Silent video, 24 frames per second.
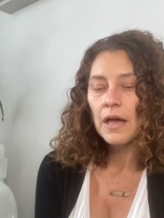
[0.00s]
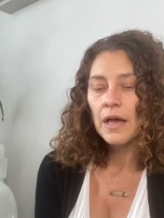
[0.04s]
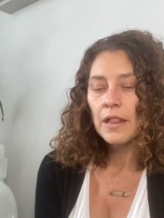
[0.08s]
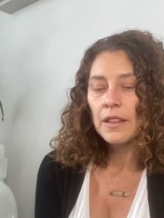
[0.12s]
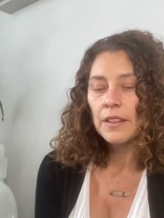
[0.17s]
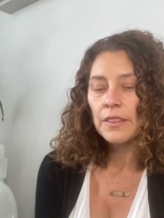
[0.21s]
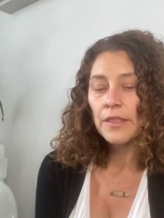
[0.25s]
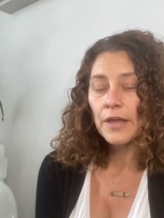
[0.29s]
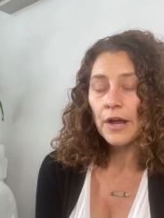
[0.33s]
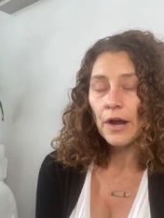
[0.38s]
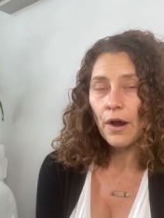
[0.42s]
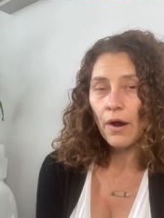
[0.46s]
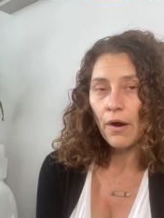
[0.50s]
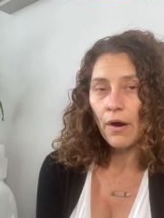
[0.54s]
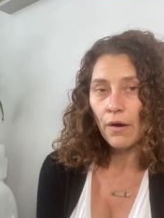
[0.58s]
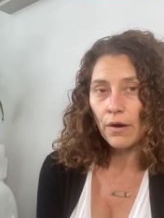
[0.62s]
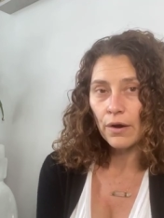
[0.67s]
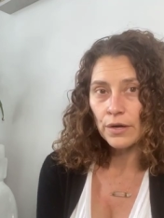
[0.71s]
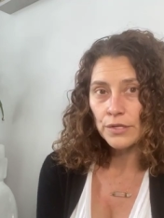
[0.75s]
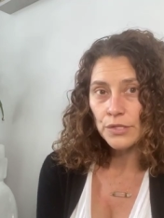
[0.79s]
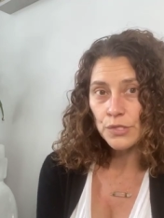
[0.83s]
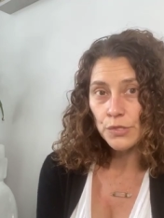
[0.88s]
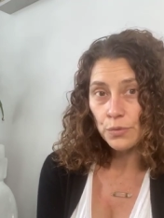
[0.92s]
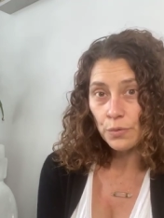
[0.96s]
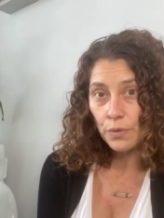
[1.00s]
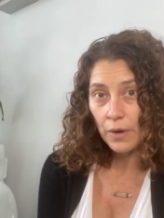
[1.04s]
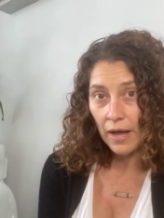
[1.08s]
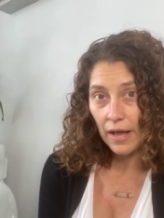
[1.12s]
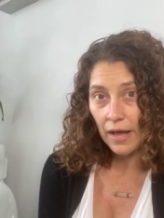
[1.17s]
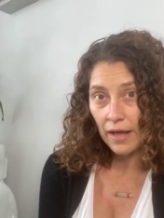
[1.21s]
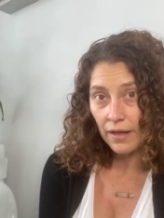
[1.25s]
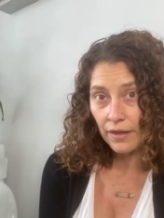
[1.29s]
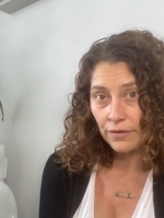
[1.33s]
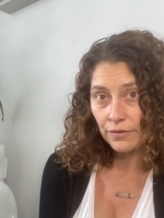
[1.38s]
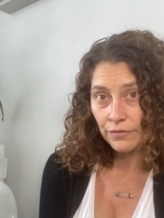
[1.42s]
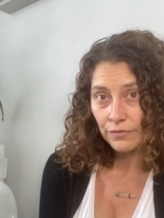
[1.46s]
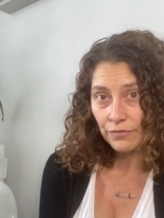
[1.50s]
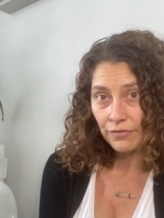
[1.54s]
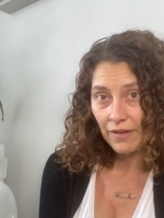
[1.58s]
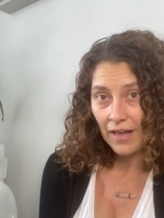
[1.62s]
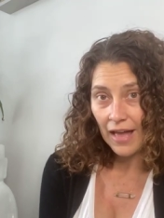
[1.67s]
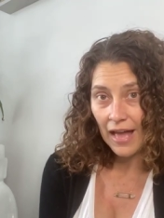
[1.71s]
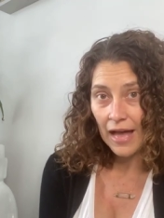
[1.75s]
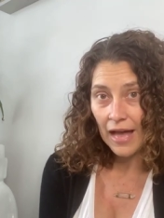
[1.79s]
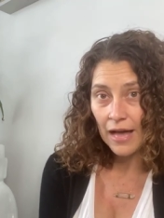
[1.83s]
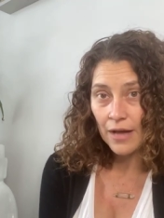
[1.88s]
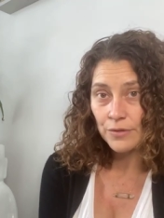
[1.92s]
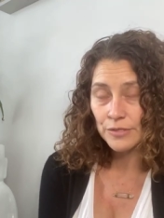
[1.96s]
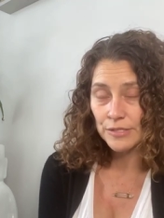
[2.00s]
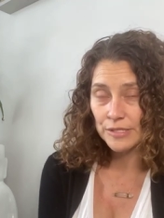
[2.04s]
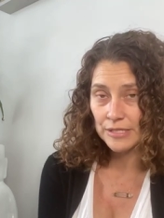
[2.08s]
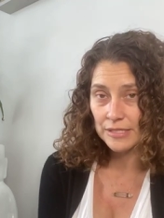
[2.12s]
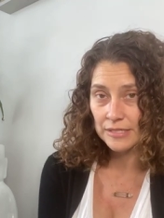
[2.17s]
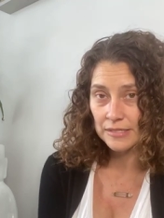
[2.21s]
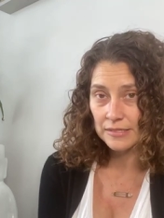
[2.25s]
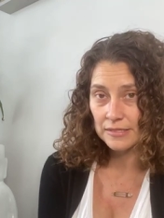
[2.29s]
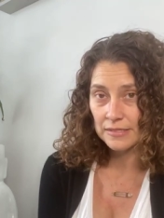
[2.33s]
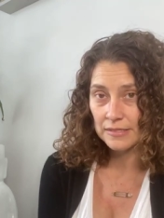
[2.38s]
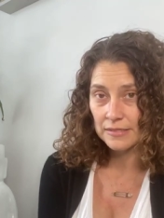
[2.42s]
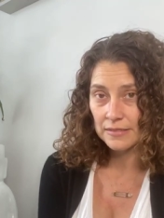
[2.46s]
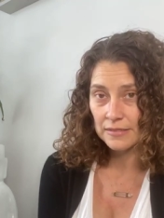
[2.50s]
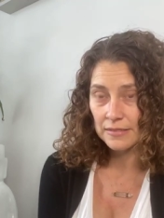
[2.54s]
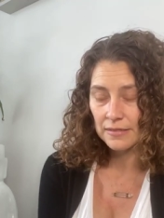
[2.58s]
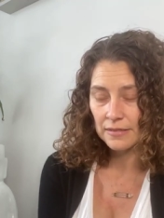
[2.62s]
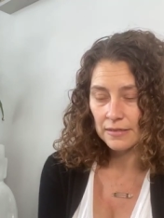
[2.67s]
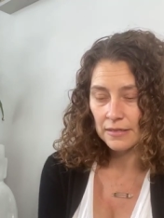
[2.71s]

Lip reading: There are 12 houses,